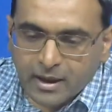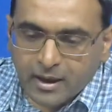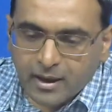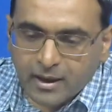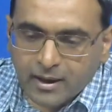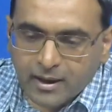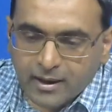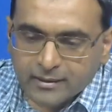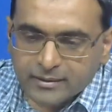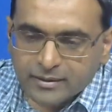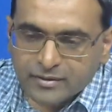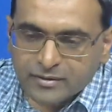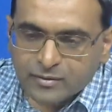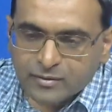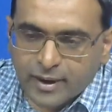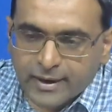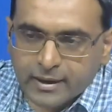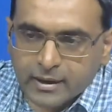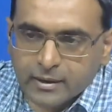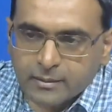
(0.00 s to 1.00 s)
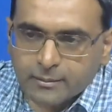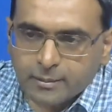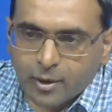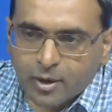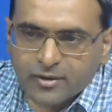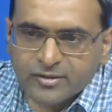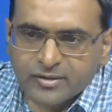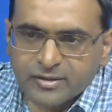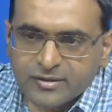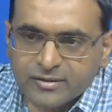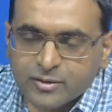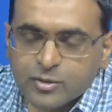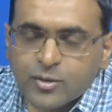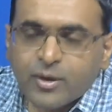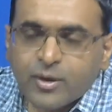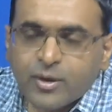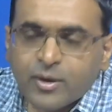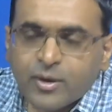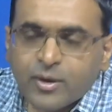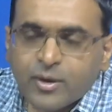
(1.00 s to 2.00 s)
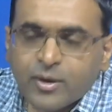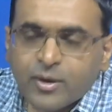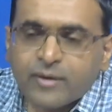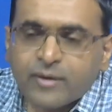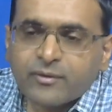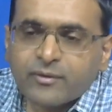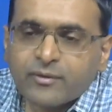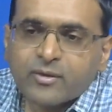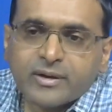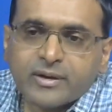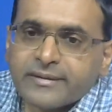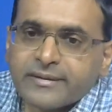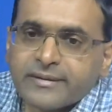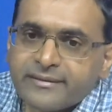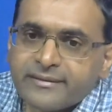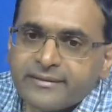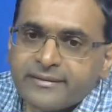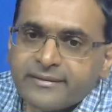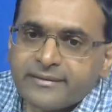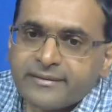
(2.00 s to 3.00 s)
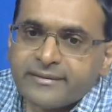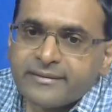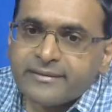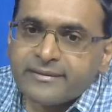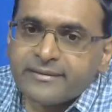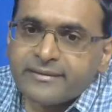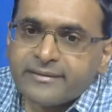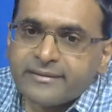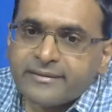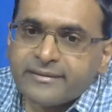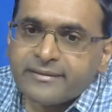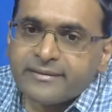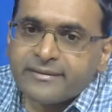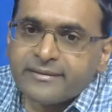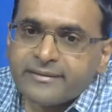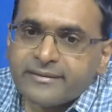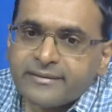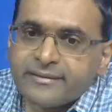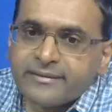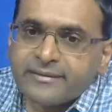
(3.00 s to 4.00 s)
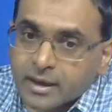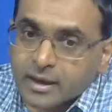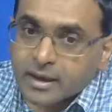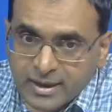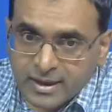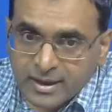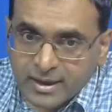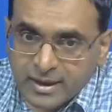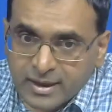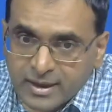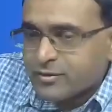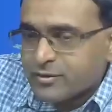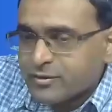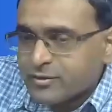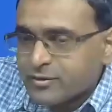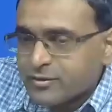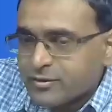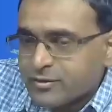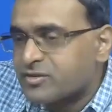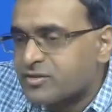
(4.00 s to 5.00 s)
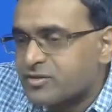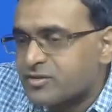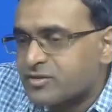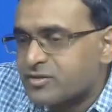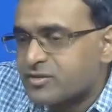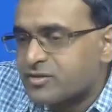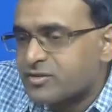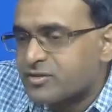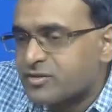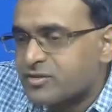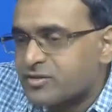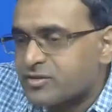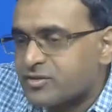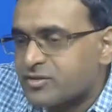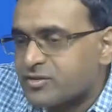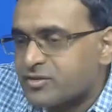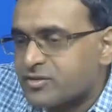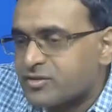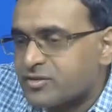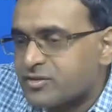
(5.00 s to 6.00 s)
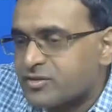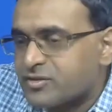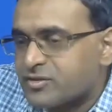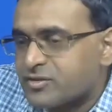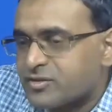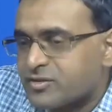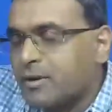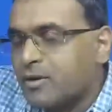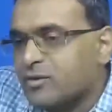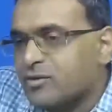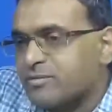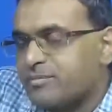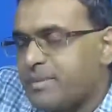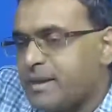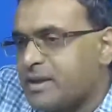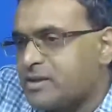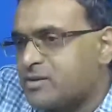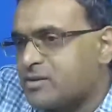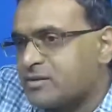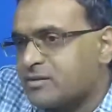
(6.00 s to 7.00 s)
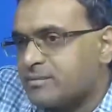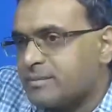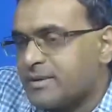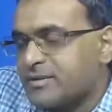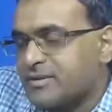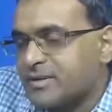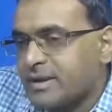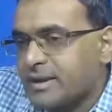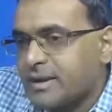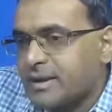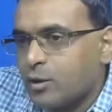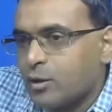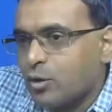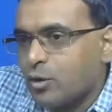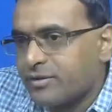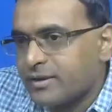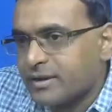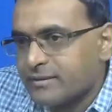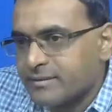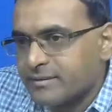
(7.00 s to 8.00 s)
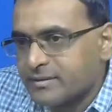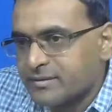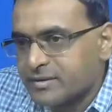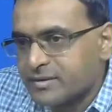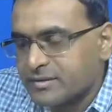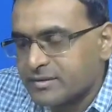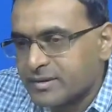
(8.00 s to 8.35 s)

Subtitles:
this whitening process, you have to live with that noise. And you can suppress if you know certain harmonics are bad, because speech is basically low frequency